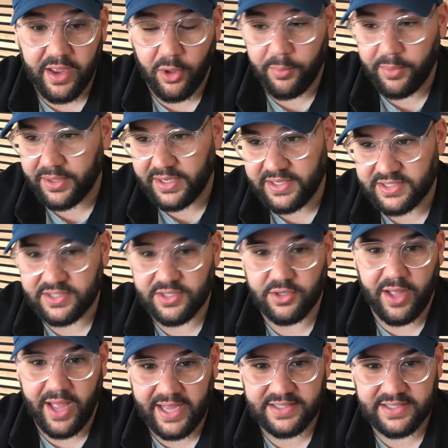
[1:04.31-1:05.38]
but he still
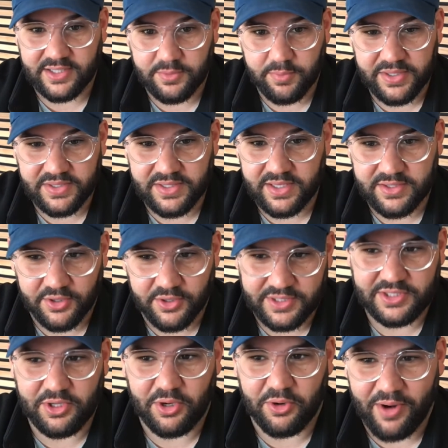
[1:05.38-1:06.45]
has this business or it's
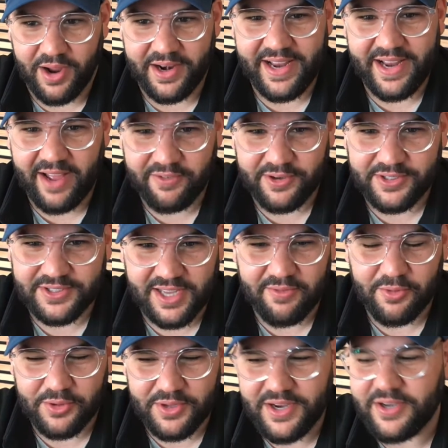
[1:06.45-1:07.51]
still running after
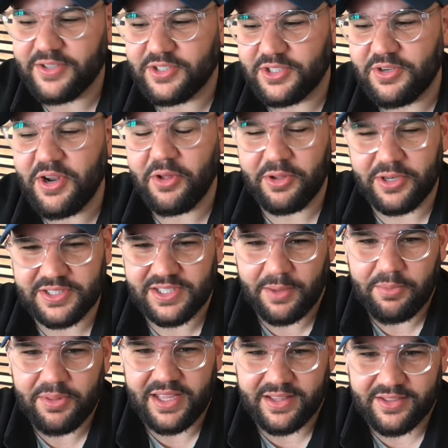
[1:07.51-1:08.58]
several years, you know there's
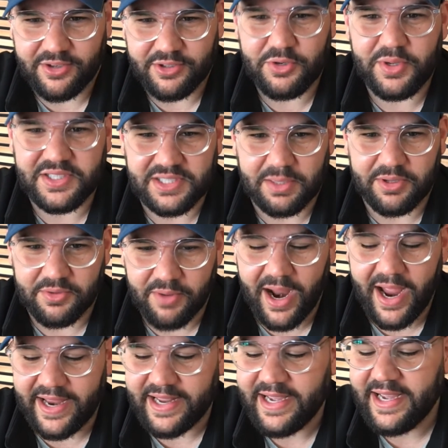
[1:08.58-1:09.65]
something, they're doing something
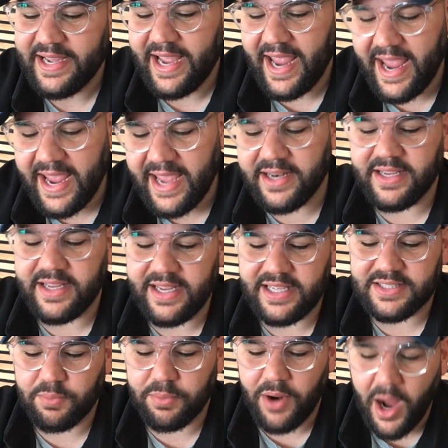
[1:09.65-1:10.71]
right. And
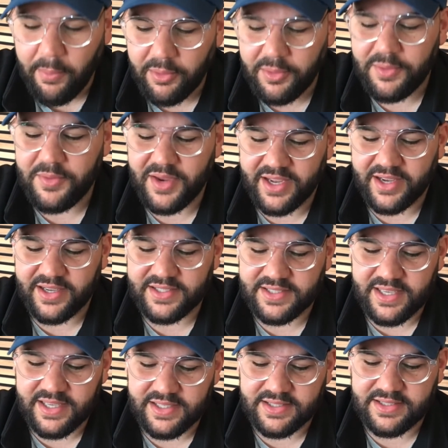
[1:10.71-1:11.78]
it's probably because
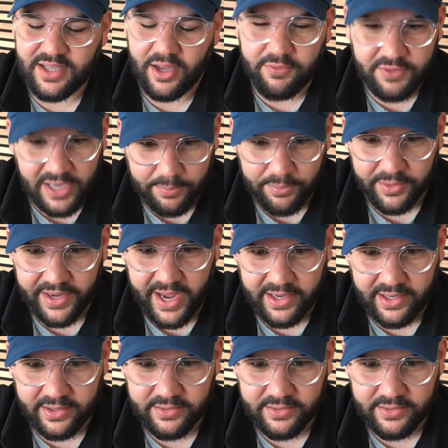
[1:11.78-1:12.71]
he's self-deprecating,